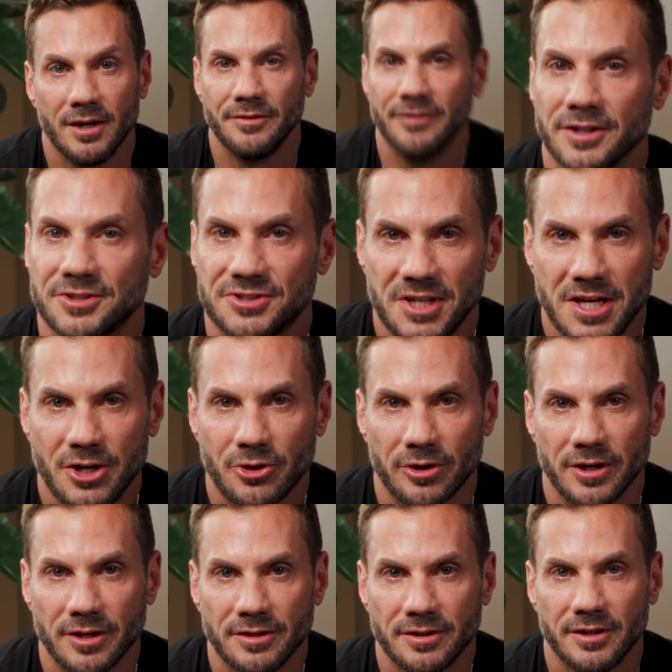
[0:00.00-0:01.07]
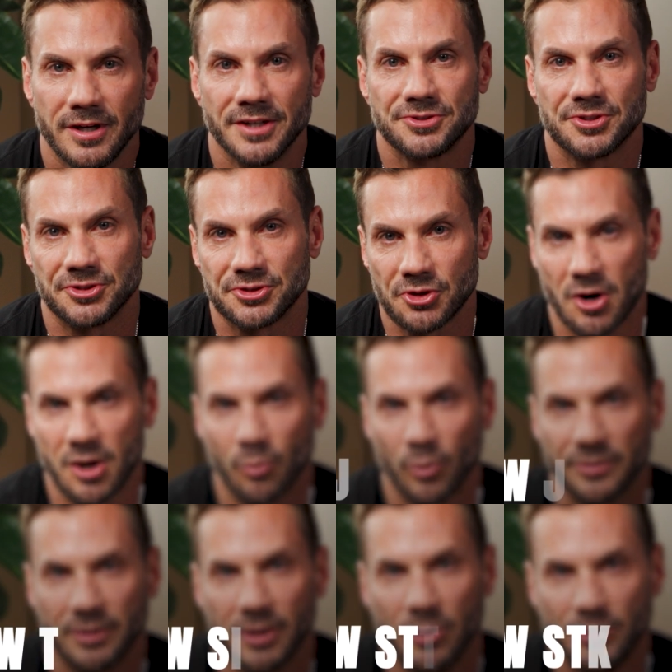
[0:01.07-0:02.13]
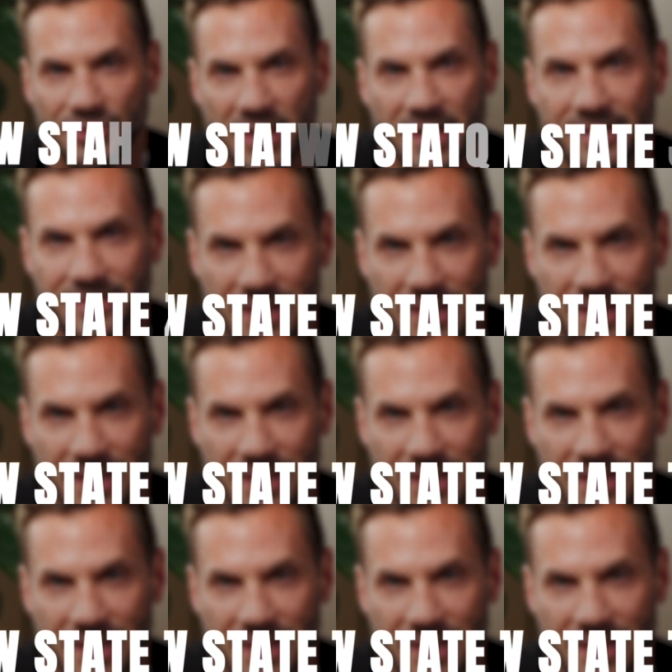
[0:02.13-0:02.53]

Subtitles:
The secret is to start with low-stake